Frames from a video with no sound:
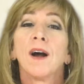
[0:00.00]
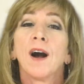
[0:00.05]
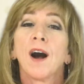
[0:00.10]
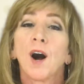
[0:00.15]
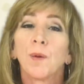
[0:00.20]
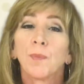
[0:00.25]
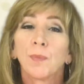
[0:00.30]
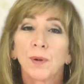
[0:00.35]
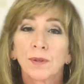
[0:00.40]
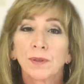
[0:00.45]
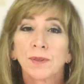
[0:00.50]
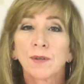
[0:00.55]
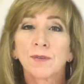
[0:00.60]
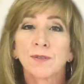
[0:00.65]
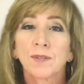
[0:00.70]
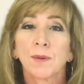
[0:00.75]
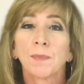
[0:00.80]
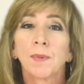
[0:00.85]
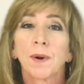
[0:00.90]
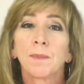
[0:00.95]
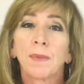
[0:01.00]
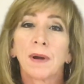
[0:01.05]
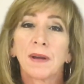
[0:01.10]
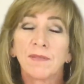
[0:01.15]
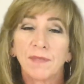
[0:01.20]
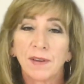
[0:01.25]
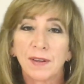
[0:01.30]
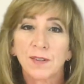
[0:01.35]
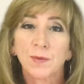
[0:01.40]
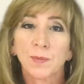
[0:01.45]
I'll put those up on my
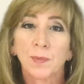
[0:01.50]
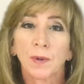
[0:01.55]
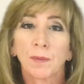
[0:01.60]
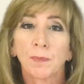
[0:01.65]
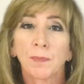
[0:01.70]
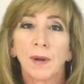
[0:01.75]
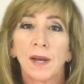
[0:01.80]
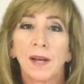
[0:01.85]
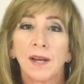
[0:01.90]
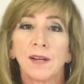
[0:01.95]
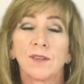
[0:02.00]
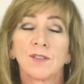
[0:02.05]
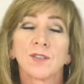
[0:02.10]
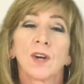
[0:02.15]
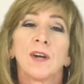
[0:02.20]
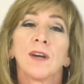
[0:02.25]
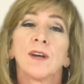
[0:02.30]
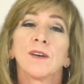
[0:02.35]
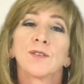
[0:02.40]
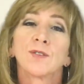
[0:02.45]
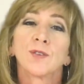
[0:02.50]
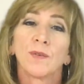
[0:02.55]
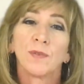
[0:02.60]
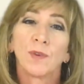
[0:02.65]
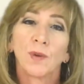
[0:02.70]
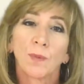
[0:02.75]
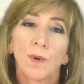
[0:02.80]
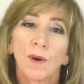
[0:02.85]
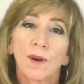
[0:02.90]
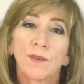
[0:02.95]
Facebook page. So if
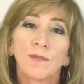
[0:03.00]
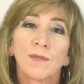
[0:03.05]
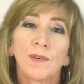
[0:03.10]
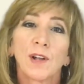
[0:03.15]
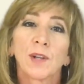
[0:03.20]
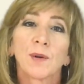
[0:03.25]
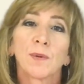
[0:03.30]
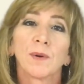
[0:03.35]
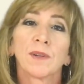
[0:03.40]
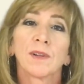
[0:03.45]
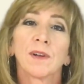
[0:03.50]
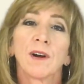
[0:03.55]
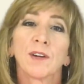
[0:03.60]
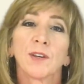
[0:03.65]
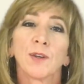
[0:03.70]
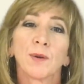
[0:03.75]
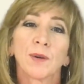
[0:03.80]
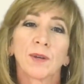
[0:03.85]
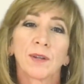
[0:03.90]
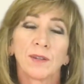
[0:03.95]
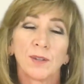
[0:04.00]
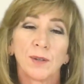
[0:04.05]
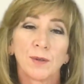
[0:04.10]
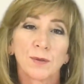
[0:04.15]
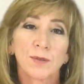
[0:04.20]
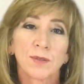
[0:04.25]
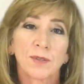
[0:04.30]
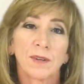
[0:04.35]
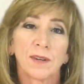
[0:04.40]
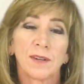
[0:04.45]
you want to follow along, you can
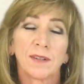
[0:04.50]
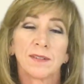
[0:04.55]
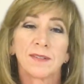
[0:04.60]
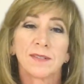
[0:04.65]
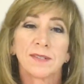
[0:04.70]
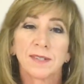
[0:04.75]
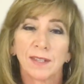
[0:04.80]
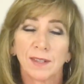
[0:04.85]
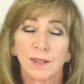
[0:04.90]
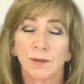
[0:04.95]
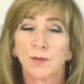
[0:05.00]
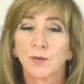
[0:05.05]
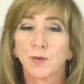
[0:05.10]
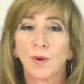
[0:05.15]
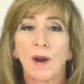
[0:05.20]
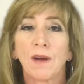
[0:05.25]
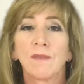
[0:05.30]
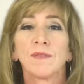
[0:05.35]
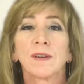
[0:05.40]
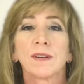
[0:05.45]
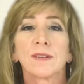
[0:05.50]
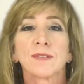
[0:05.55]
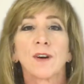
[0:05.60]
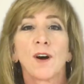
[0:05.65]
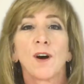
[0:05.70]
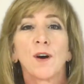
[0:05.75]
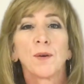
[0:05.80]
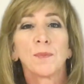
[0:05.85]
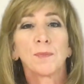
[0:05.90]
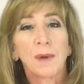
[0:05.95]
use and see those graphics
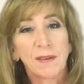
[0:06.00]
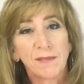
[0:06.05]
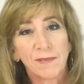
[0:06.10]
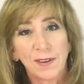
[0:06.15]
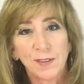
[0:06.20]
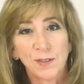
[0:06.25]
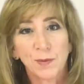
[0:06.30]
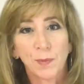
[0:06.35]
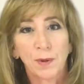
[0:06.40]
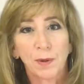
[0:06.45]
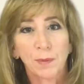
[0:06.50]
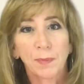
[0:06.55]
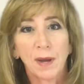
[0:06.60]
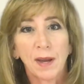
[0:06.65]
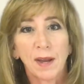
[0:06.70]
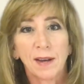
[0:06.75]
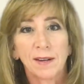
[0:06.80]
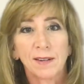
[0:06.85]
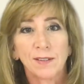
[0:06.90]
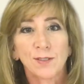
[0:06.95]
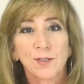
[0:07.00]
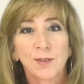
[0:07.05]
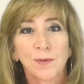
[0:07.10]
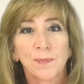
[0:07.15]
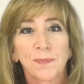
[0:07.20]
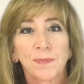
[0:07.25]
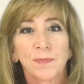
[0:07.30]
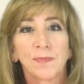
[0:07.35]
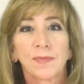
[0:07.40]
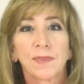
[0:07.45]
on my Facebook page.
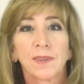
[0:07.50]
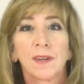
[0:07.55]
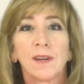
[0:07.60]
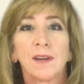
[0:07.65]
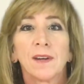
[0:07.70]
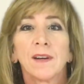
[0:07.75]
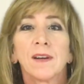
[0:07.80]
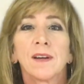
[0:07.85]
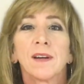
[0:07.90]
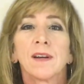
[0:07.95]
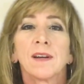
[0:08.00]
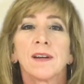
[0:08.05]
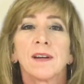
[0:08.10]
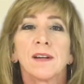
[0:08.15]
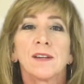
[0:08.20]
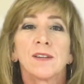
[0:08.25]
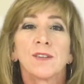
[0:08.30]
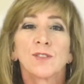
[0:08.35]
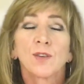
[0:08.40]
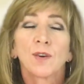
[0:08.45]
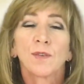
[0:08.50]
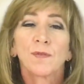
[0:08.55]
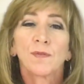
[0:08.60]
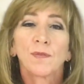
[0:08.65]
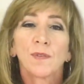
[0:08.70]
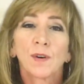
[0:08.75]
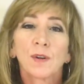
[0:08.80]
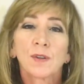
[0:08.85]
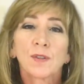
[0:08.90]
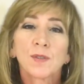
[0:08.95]
So
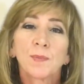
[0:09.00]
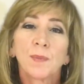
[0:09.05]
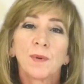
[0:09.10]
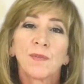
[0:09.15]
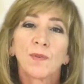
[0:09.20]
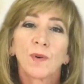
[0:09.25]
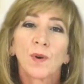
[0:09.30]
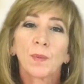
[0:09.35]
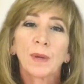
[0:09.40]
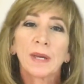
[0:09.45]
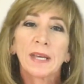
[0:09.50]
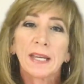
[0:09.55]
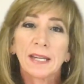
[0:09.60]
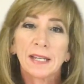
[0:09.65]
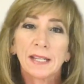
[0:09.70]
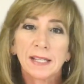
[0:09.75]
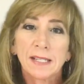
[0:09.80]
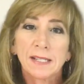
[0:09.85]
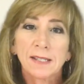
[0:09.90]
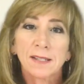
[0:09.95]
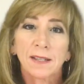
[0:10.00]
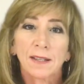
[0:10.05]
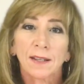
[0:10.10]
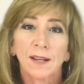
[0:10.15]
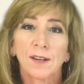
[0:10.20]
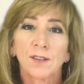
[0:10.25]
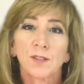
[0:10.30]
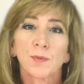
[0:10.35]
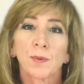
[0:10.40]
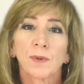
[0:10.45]
first, before we get into the
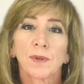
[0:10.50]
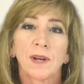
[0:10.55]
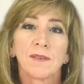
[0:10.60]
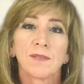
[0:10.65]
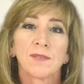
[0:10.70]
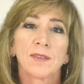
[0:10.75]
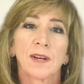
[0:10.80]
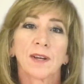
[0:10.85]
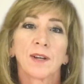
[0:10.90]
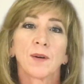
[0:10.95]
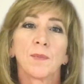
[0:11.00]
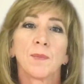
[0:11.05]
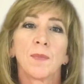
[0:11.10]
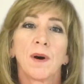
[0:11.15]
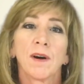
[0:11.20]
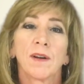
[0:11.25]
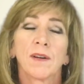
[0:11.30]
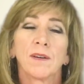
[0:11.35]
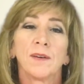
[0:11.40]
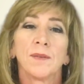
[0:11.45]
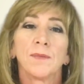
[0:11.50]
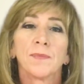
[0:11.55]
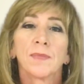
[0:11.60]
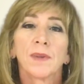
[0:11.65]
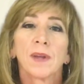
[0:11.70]
customer lifecycle model,